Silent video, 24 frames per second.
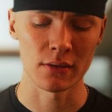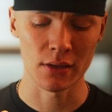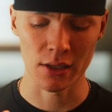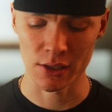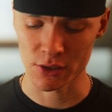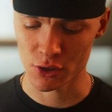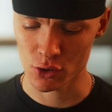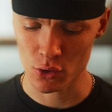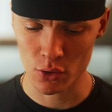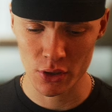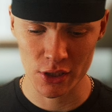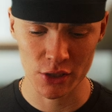
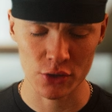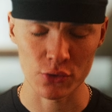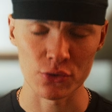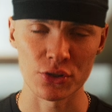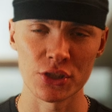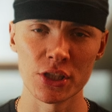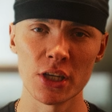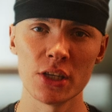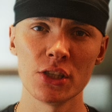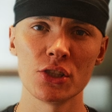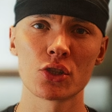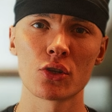that is going to
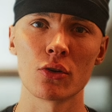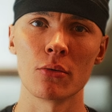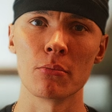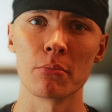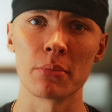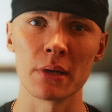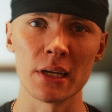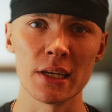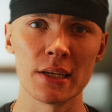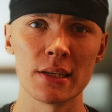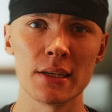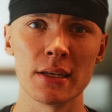change
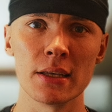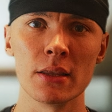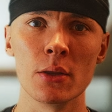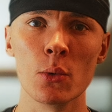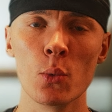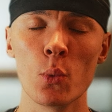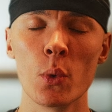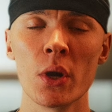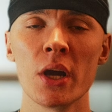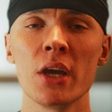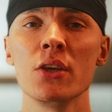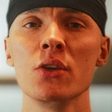completely
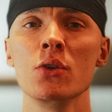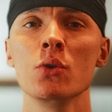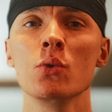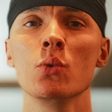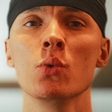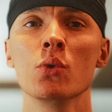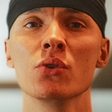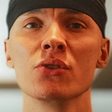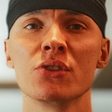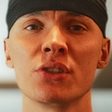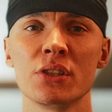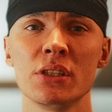the way
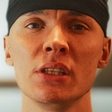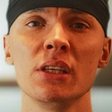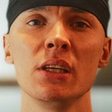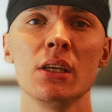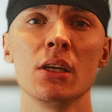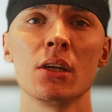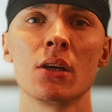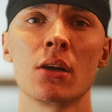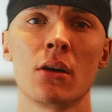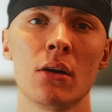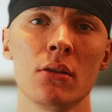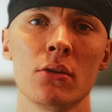you
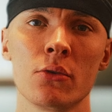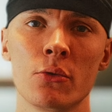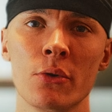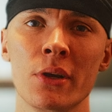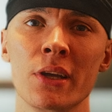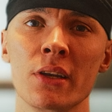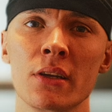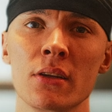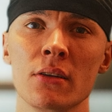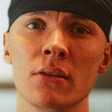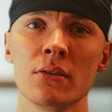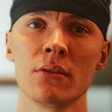see color
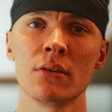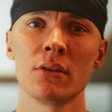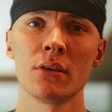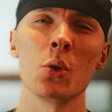grading.